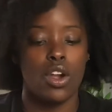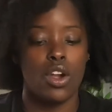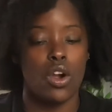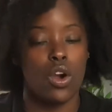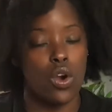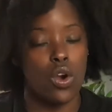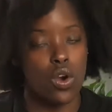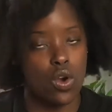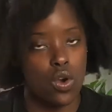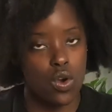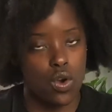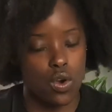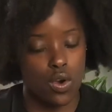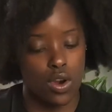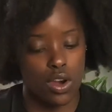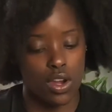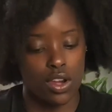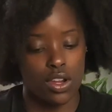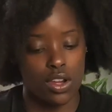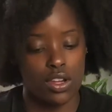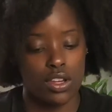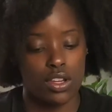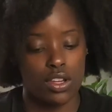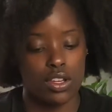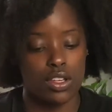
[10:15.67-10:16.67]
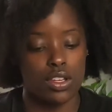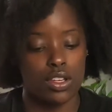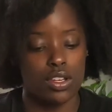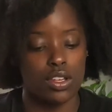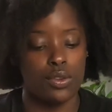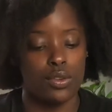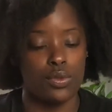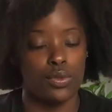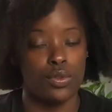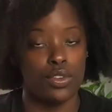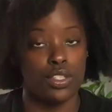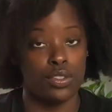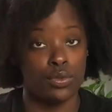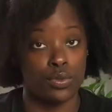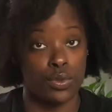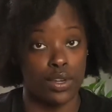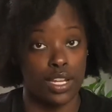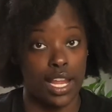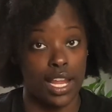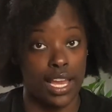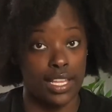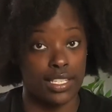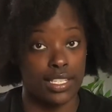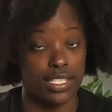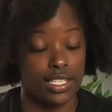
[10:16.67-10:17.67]
or with what
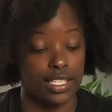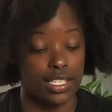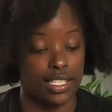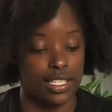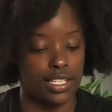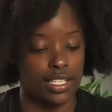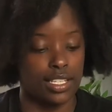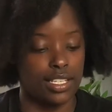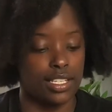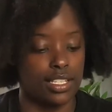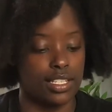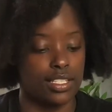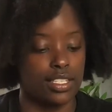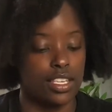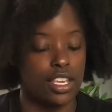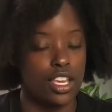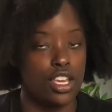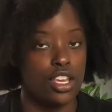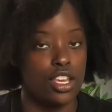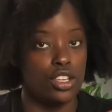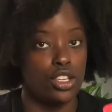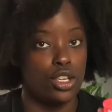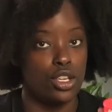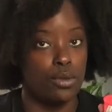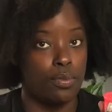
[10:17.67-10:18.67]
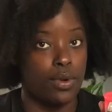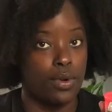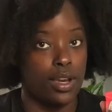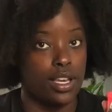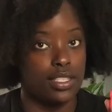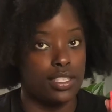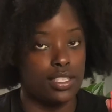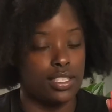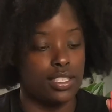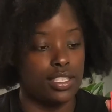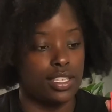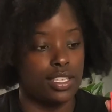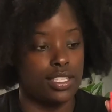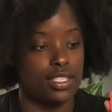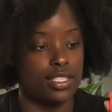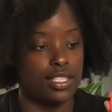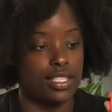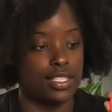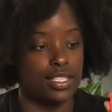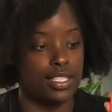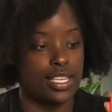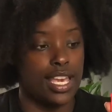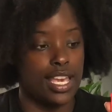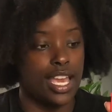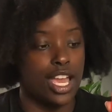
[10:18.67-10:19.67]
I did is you press this
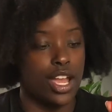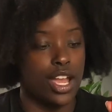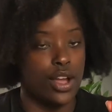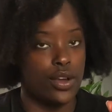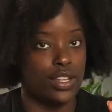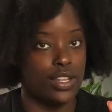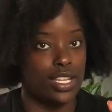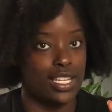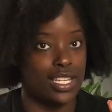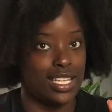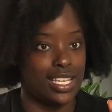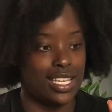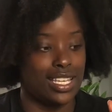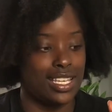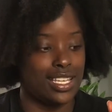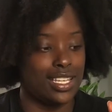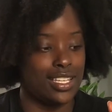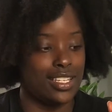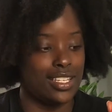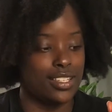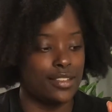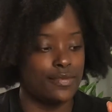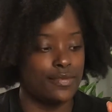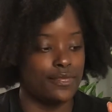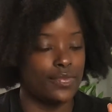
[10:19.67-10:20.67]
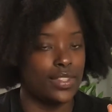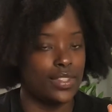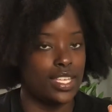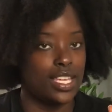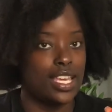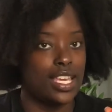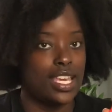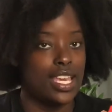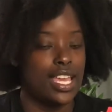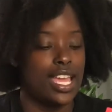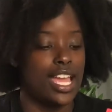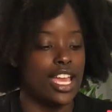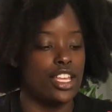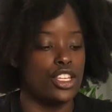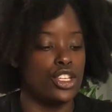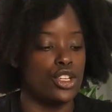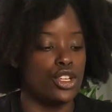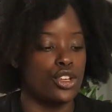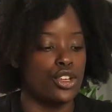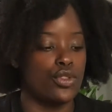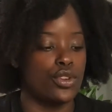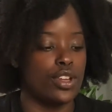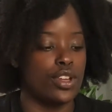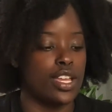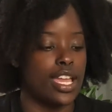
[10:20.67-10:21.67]
down and in, and you
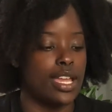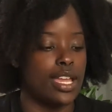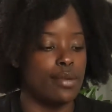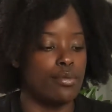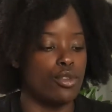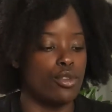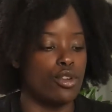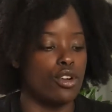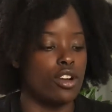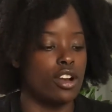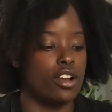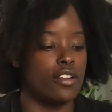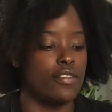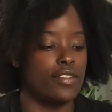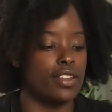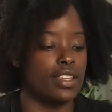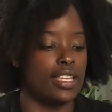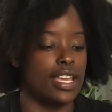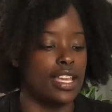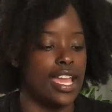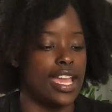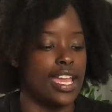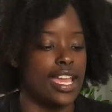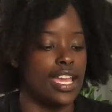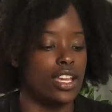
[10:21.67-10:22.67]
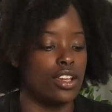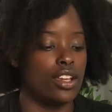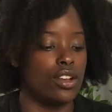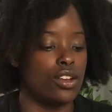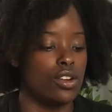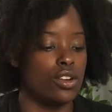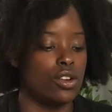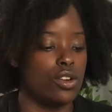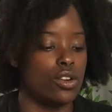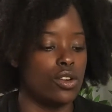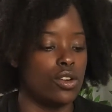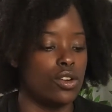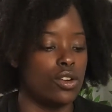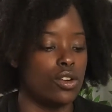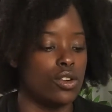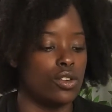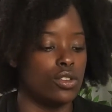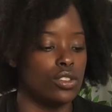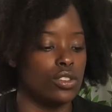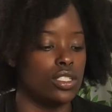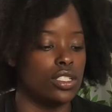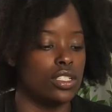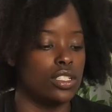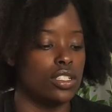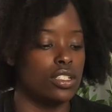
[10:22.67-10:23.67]
create more of an angled,
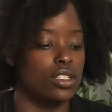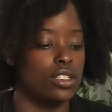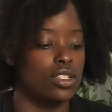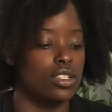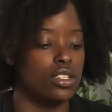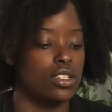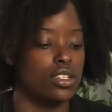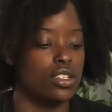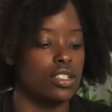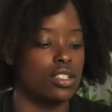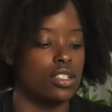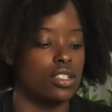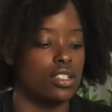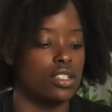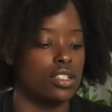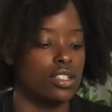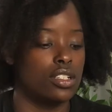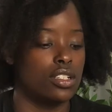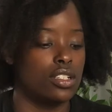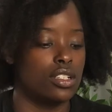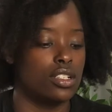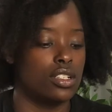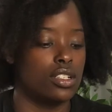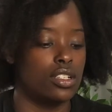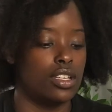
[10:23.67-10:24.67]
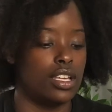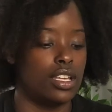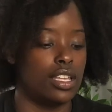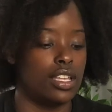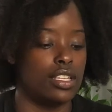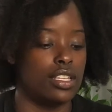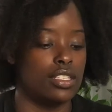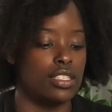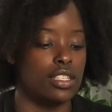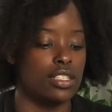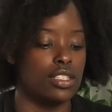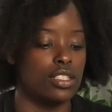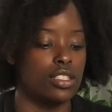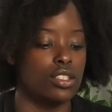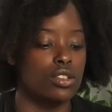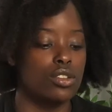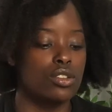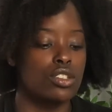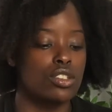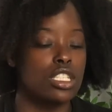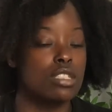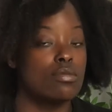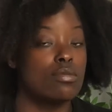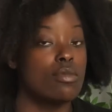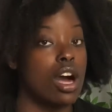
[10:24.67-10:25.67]
and it's a little
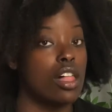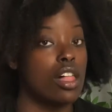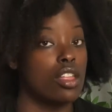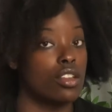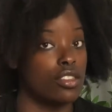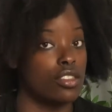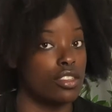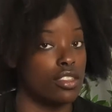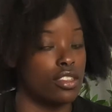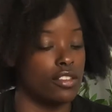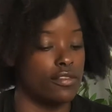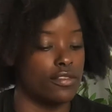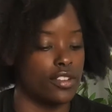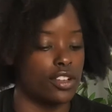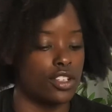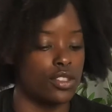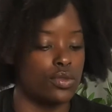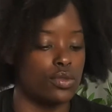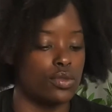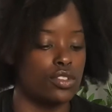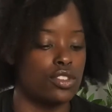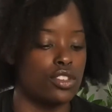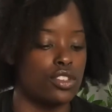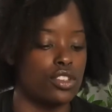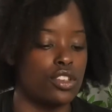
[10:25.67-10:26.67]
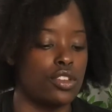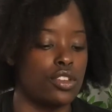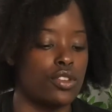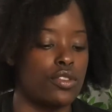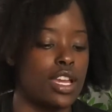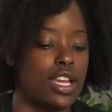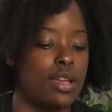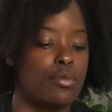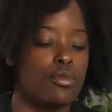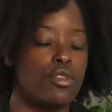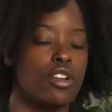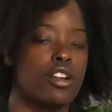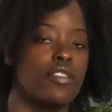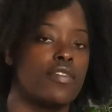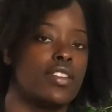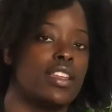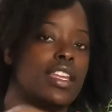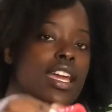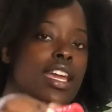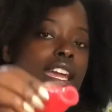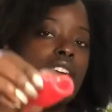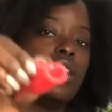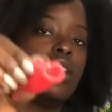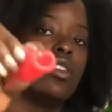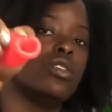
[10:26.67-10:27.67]
smaller than the first one, so you create more of an
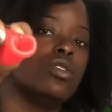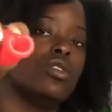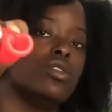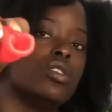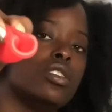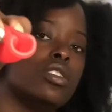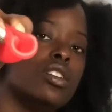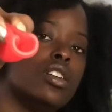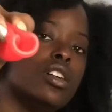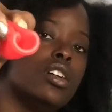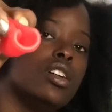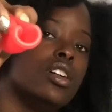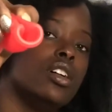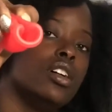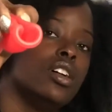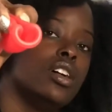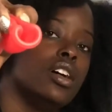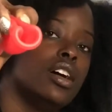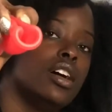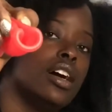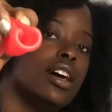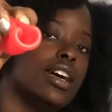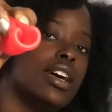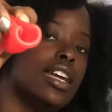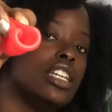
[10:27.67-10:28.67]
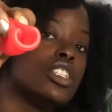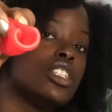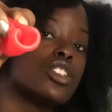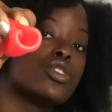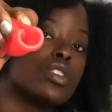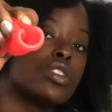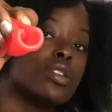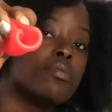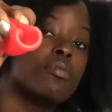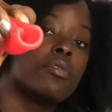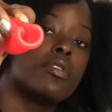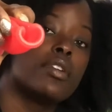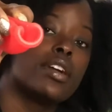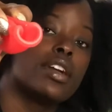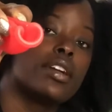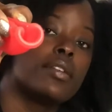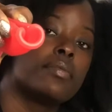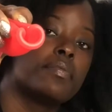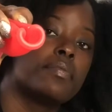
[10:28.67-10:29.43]
angled entry point.